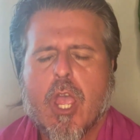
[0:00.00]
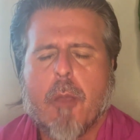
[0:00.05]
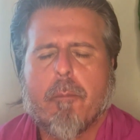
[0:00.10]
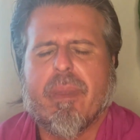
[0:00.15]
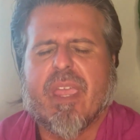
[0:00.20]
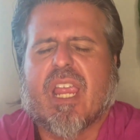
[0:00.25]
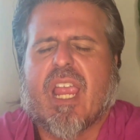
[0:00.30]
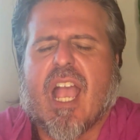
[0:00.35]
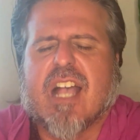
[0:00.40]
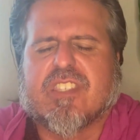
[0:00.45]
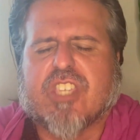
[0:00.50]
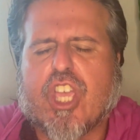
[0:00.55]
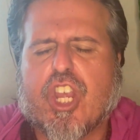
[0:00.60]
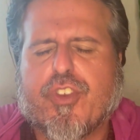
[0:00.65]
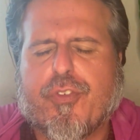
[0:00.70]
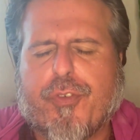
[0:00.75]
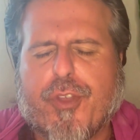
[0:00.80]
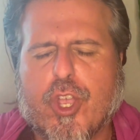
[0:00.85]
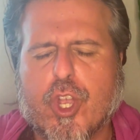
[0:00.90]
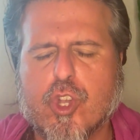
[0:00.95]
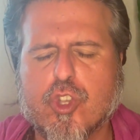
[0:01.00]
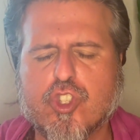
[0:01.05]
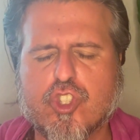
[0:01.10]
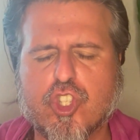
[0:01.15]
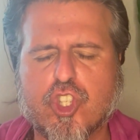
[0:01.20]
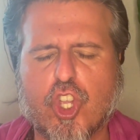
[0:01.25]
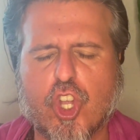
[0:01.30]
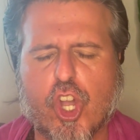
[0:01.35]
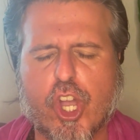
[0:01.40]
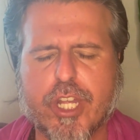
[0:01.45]
because it feels
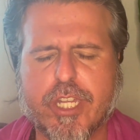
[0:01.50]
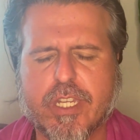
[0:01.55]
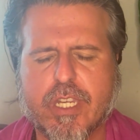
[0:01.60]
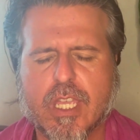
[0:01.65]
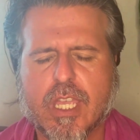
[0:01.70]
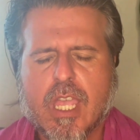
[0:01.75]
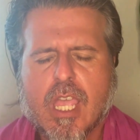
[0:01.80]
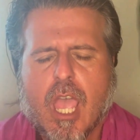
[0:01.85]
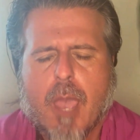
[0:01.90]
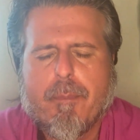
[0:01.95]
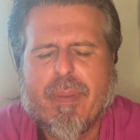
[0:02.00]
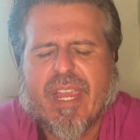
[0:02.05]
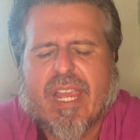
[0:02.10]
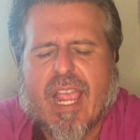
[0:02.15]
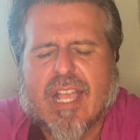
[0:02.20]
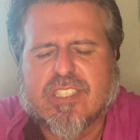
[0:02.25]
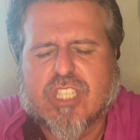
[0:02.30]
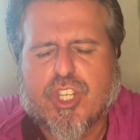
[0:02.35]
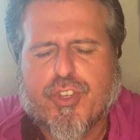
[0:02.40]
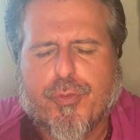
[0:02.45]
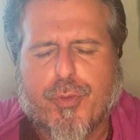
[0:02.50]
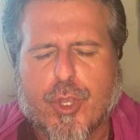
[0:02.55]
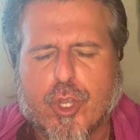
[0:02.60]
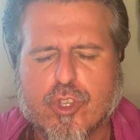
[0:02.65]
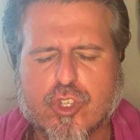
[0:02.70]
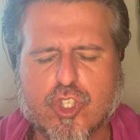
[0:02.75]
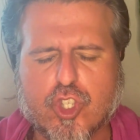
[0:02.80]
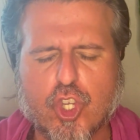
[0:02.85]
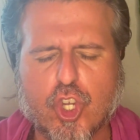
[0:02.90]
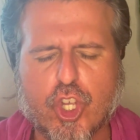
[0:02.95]
good. Because it
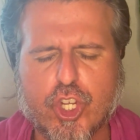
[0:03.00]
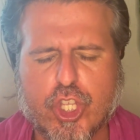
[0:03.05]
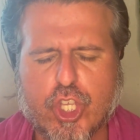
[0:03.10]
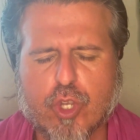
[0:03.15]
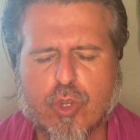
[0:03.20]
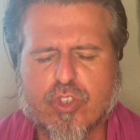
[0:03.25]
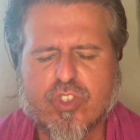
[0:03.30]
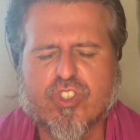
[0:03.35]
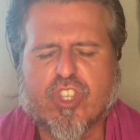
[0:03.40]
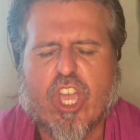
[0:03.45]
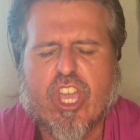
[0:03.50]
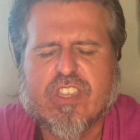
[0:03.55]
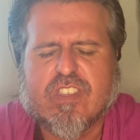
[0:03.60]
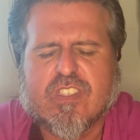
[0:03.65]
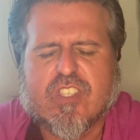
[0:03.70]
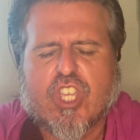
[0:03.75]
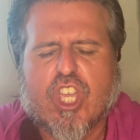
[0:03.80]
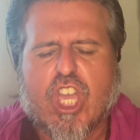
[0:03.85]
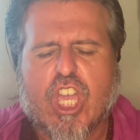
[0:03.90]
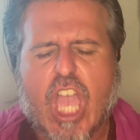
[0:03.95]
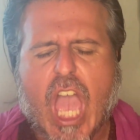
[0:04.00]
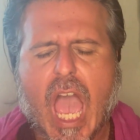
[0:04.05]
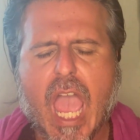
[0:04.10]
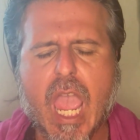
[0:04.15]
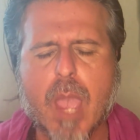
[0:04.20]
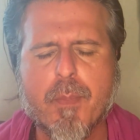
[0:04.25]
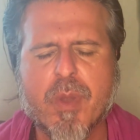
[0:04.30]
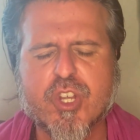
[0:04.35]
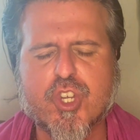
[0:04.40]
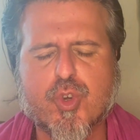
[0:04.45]
feels good, you say, see, I
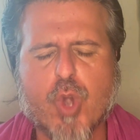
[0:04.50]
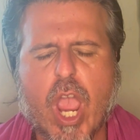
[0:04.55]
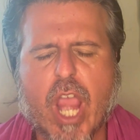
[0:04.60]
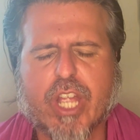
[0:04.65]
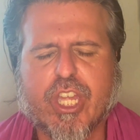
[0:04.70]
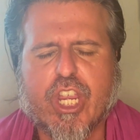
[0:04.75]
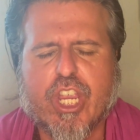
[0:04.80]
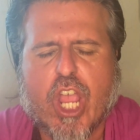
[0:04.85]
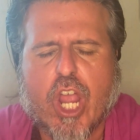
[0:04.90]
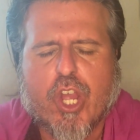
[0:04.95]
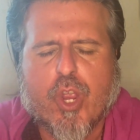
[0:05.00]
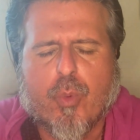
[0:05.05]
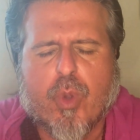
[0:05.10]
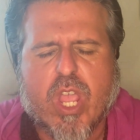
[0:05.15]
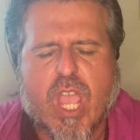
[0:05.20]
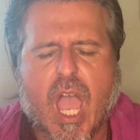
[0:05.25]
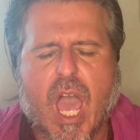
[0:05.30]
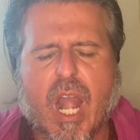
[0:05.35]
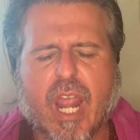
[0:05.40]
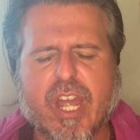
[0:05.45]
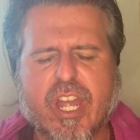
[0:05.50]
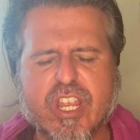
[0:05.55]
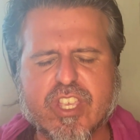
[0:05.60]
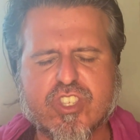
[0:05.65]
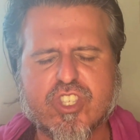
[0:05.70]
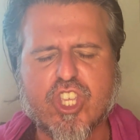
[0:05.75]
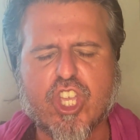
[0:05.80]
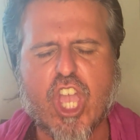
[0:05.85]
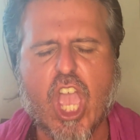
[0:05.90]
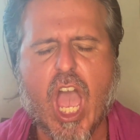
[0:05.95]
am attracting a new reality.
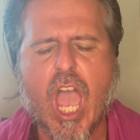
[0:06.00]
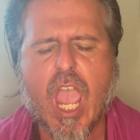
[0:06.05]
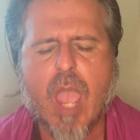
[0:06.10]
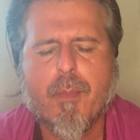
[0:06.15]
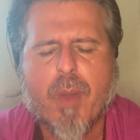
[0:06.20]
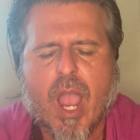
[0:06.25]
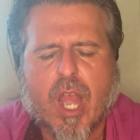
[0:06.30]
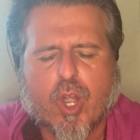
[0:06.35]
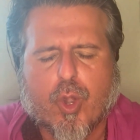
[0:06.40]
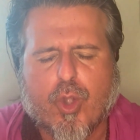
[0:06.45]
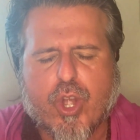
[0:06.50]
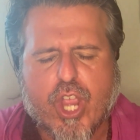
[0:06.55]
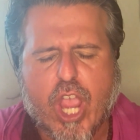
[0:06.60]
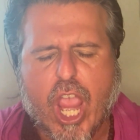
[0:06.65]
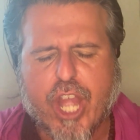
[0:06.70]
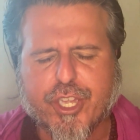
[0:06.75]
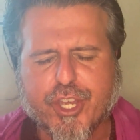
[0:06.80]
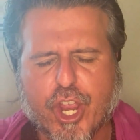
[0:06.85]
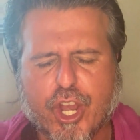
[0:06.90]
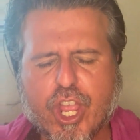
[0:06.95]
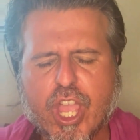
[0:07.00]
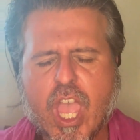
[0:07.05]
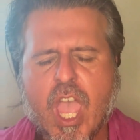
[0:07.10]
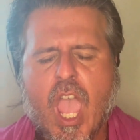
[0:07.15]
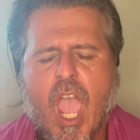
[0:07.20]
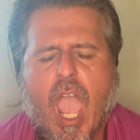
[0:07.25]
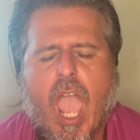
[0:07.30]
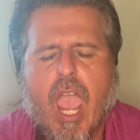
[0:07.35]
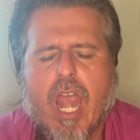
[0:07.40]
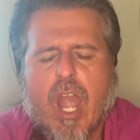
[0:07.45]
See, I am a creator.
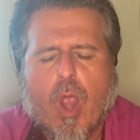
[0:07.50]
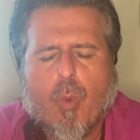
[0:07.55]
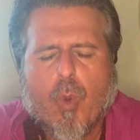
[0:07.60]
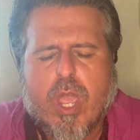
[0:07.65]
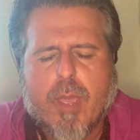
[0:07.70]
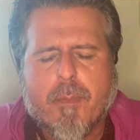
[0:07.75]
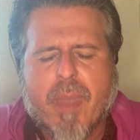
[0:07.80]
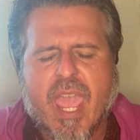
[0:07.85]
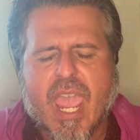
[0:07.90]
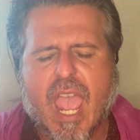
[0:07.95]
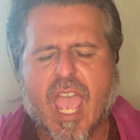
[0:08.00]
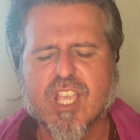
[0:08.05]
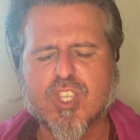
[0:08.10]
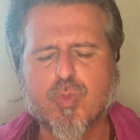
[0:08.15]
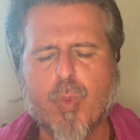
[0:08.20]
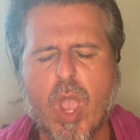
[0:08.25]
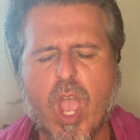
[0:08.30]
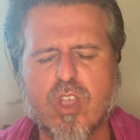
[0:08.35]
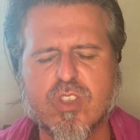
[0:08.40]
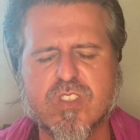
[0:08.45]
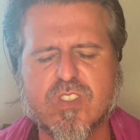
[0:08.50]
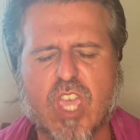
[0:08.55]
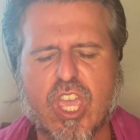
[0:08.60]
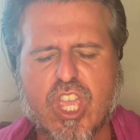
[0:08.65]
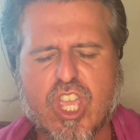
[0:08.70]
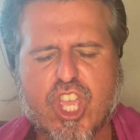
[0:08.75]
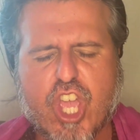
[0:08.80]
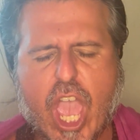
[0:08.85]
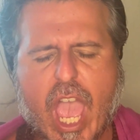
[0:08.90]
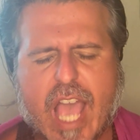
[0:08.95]
And we may as well say,
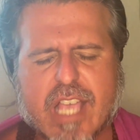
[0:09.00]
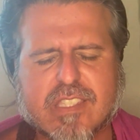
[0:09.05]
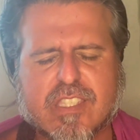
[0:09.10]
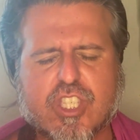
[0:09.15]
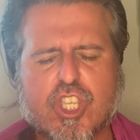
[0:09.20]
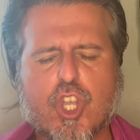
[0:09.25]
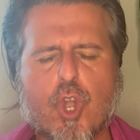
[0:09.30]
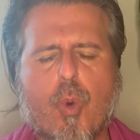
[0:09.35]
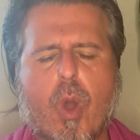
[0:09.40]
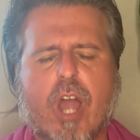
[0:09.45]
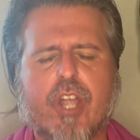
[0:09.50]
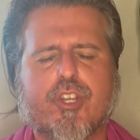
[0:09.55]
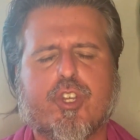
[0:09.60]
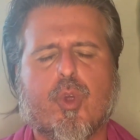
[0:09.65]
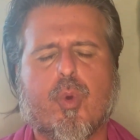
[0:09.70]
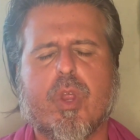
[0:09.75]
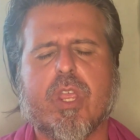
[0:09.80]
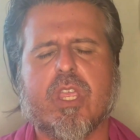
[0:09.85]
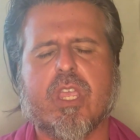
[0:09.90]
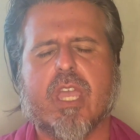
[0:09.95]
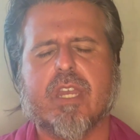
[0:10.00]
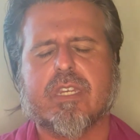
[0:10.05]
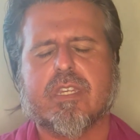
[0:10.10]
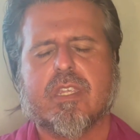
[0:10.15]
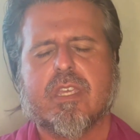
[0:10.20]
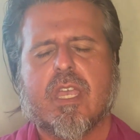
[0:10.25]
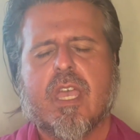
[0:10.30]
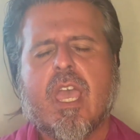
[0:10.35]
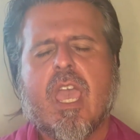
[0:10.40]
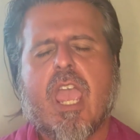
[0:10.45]
yes, you are doing it.
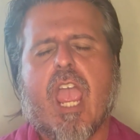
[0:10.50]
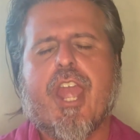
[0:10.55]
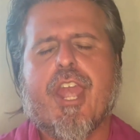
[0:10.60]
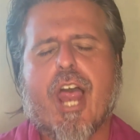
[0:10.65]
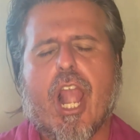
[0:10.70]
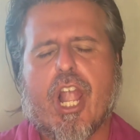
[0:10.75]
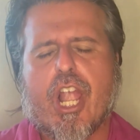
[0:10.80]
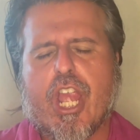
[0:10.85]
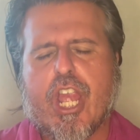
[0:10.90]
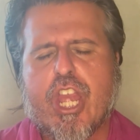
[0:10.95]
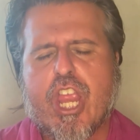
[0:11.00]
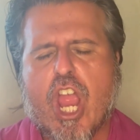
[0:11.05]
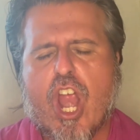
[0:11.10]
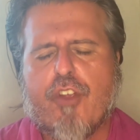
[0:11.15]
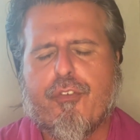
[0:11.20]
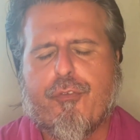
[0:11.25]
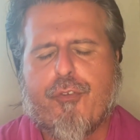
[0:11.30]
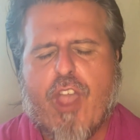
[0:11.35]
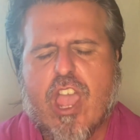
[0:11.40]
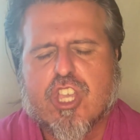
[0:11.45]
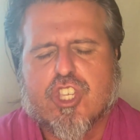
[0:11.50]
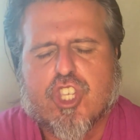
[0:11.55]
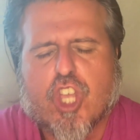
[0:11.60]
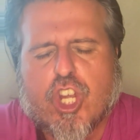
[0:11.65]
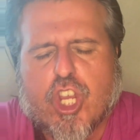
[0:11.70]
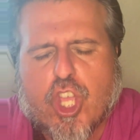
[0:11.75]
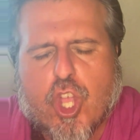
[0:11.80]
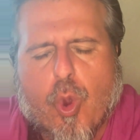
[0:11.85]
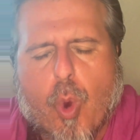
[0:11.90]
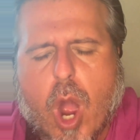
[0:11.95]
In a linear fashion,
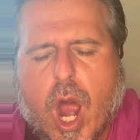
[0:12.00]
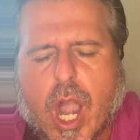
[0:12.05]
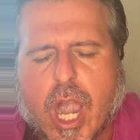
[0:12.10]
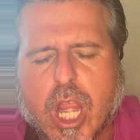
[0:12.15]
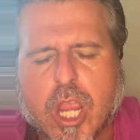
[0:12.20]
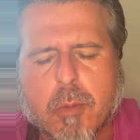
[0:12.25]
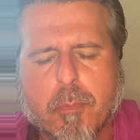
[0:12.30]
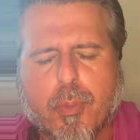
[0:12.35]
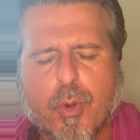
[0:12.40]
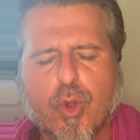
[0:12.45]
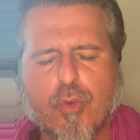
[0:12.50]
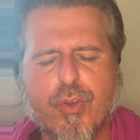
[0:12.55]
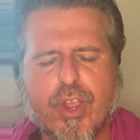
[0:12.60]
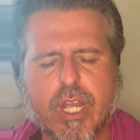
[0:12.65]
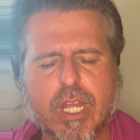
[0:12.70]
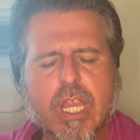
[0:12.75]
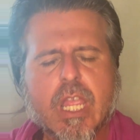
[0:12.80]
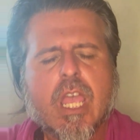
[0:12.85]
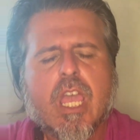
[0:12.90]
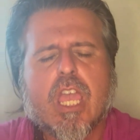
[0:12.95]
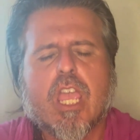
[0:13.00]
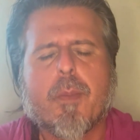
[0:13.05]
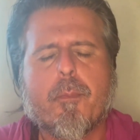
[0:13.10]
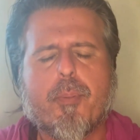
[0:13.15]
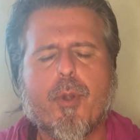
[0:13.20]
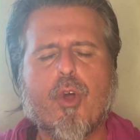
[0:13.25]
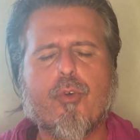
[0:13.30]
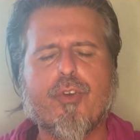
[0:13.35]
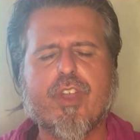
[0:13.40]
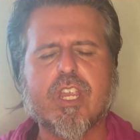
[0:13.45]
you are improving
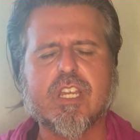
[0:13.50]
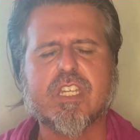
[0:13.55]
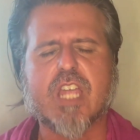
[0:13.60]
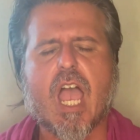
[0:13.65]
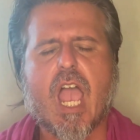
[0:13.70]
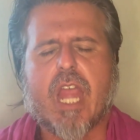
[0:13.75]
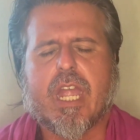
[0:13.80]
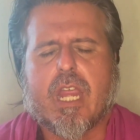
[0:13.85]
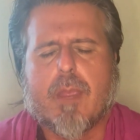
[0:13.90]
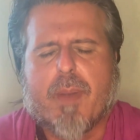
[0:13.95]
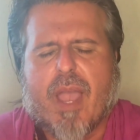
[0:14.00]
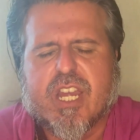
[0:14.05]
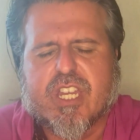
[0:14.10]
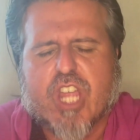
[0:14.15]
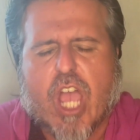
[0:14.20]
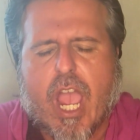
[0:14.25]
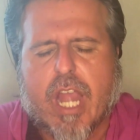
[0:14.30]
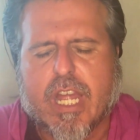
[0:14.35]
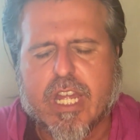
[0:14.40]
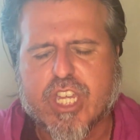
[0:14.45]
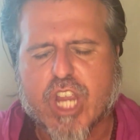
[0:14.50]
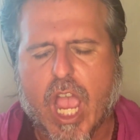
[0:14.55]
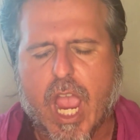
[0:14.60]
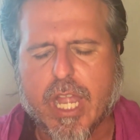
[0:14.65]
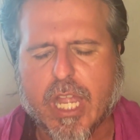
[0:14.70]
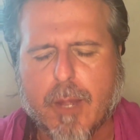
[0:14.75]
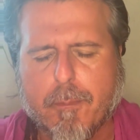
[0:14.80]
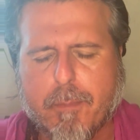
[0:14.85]
tiny by tiny